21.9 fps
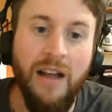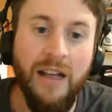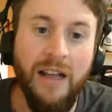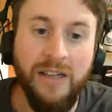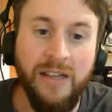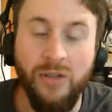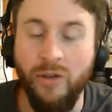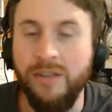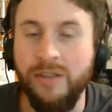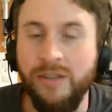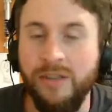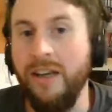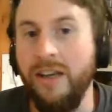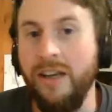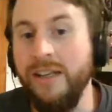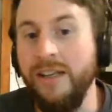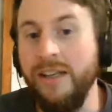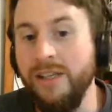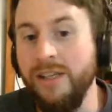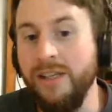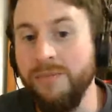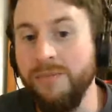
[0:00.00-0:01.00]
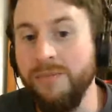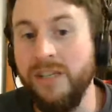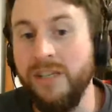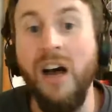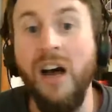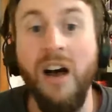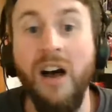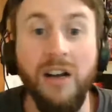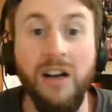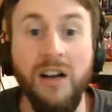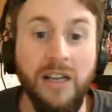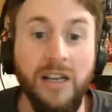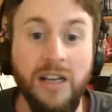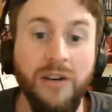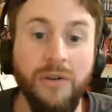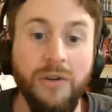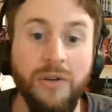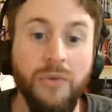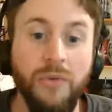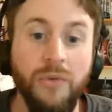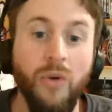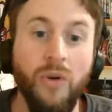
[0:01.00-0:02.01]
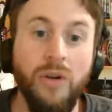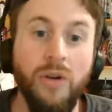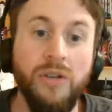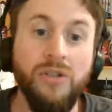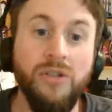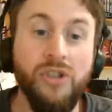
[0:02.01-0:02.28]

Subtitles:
exotic items, cargo,